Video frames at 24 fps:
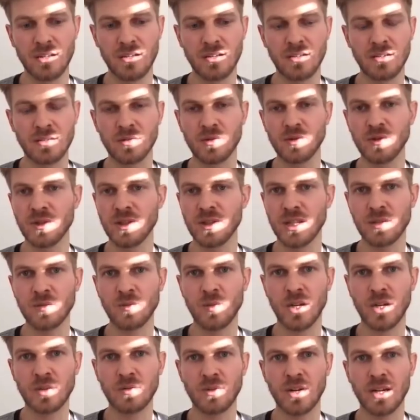Nguyen,
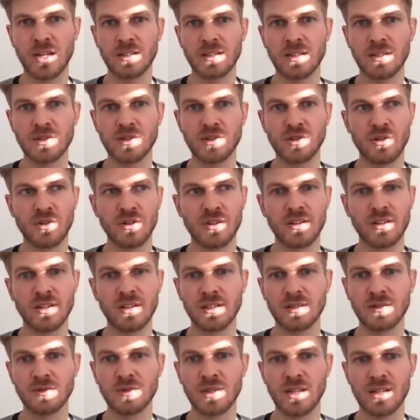Wainwright, and Jordan
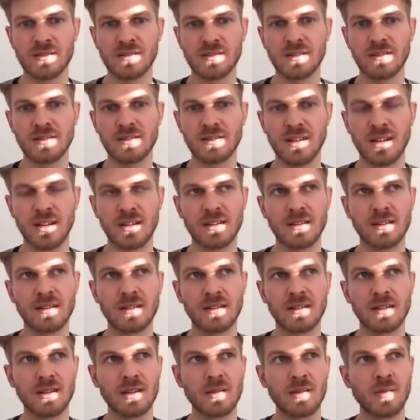in 2010
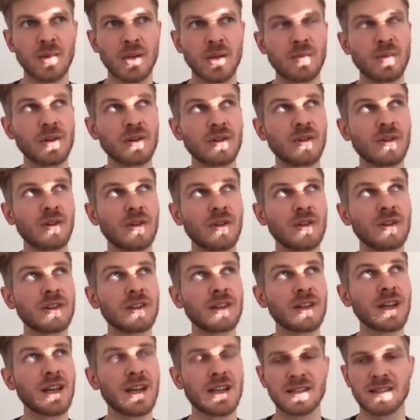in a paper called
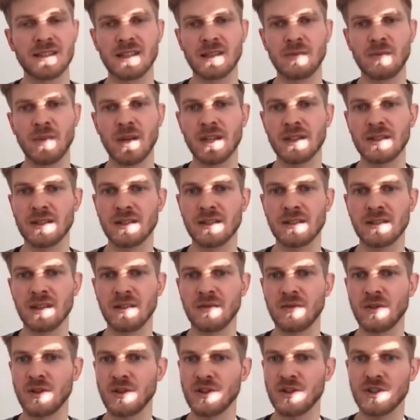Estimating
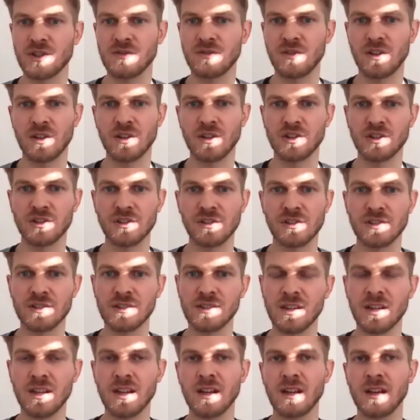Divergence
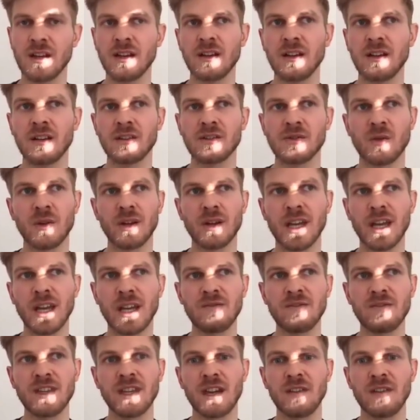Functionals. So
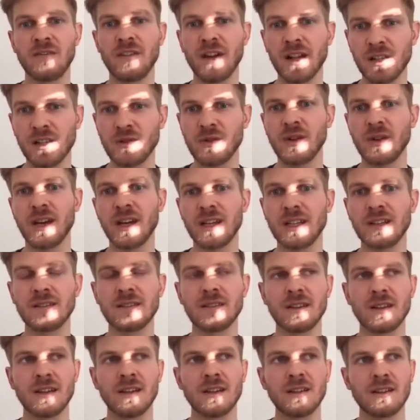again, we evaluate
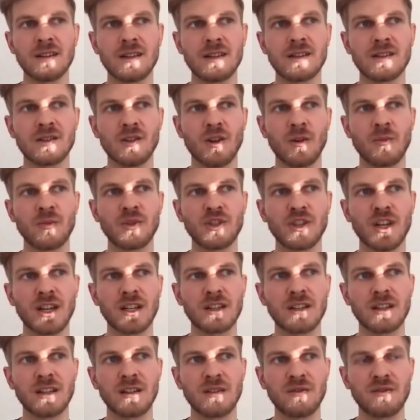this
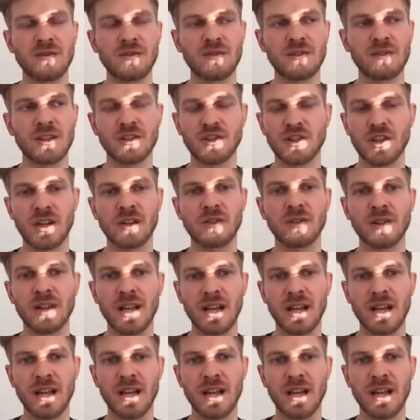objective, the general